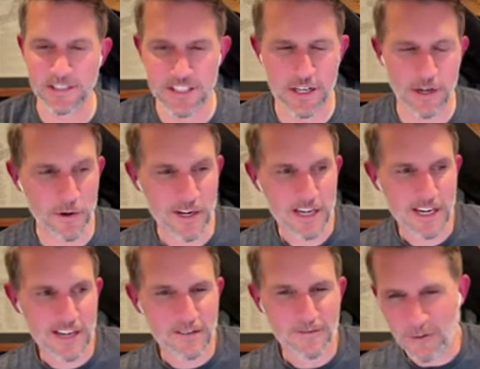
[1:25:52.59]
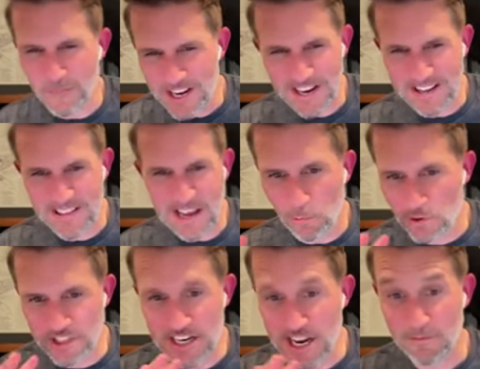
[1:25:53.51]
So for me, that
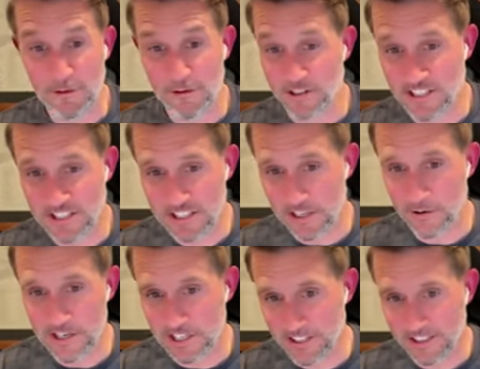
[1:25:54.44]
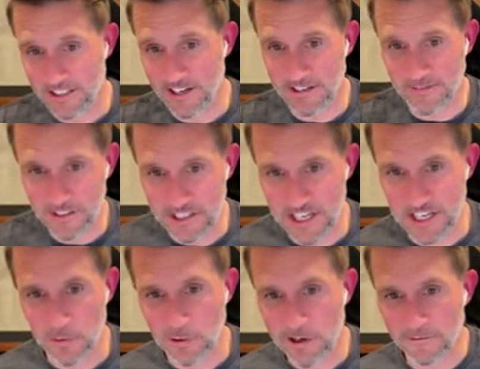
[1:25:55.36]
was never a consideration to kind of
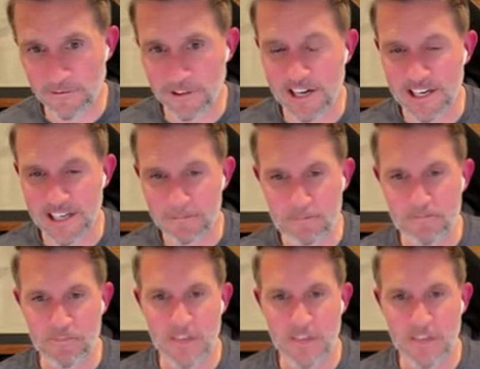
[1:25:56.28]
continue on flying.